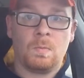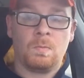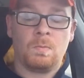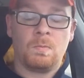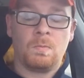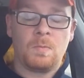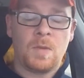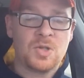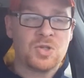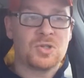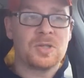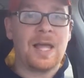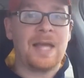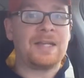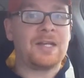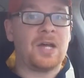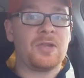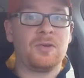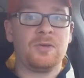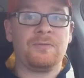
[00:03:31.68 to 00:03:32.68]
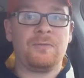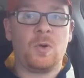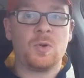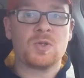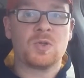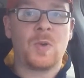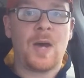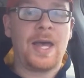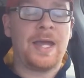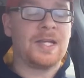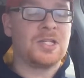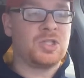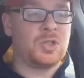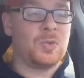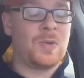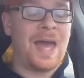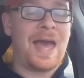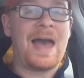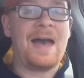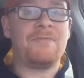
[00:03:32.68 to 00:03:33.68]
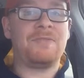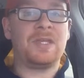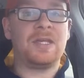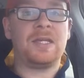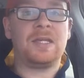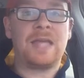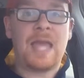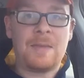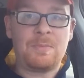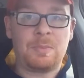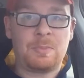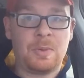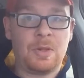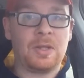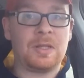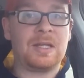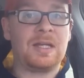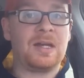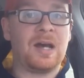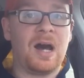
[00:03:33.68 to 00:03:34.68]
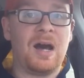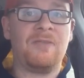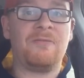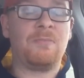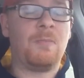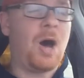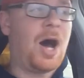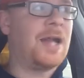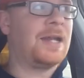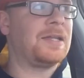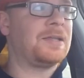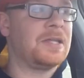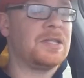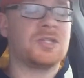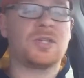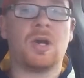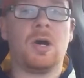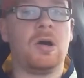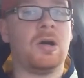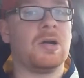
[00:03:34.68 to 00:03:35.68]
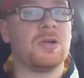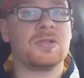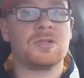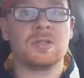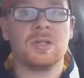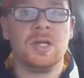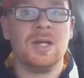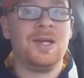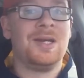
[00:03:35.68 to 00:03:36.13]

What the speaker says: much like other Volkswagens, you have the capability of modding these cars